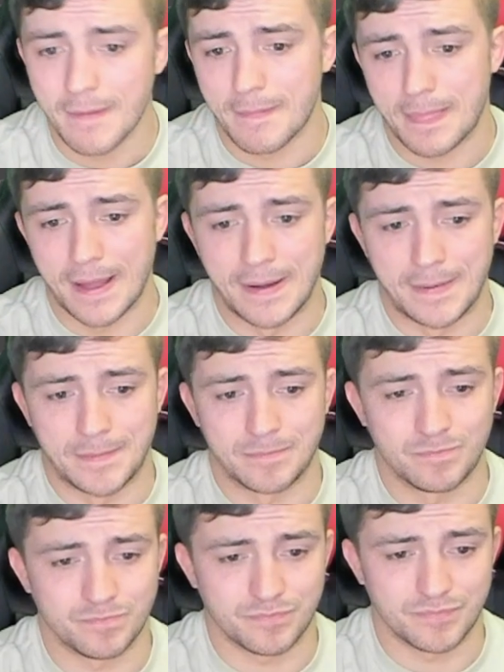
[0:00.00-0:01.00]

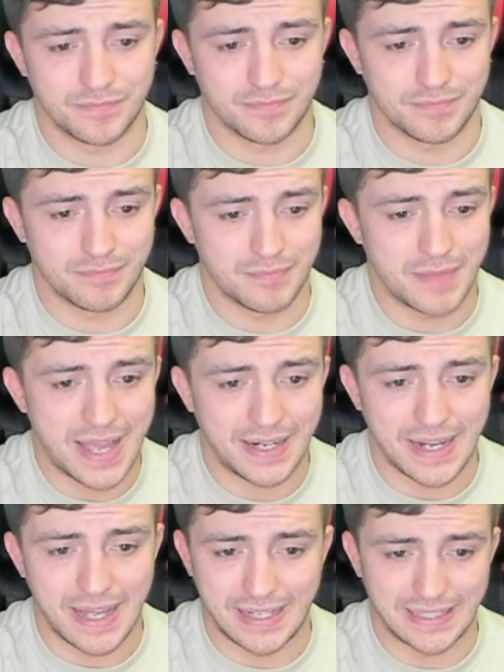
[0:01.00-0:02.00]
Man,
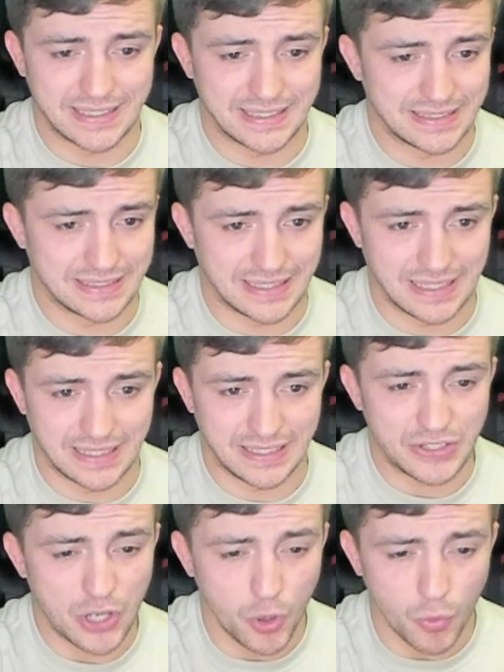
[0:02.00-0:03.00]
you
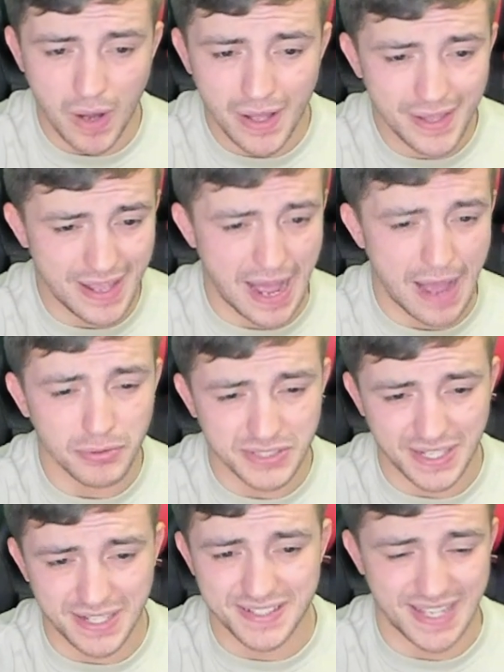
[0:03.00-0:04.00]
know what? I was
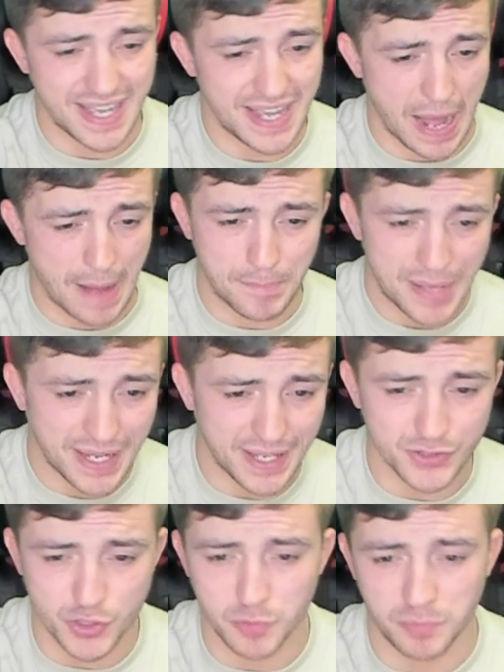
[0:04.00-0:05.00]
going to say I'm picking
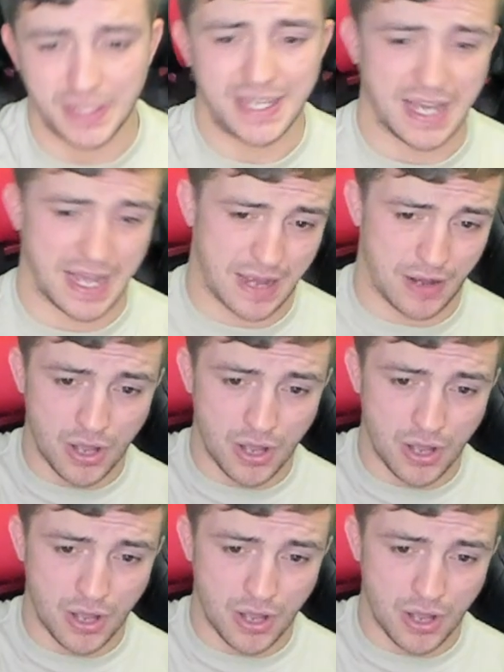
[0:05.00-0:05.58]
Jubilee out.